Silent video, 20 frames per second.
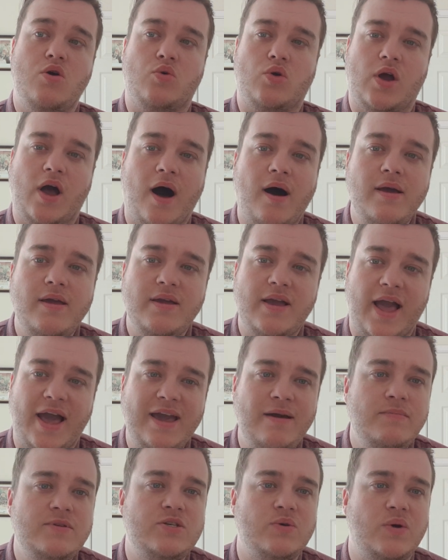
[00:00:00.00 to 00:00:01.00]

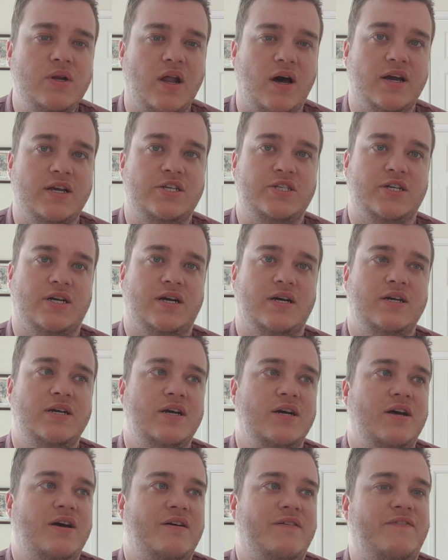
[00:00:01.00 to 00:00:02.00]
came to Elisha
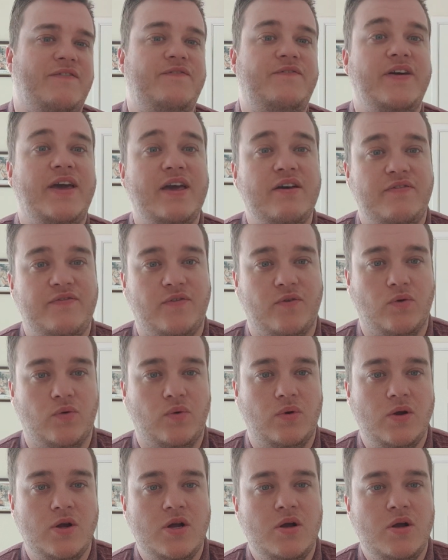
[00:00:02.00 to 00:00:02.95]
fearful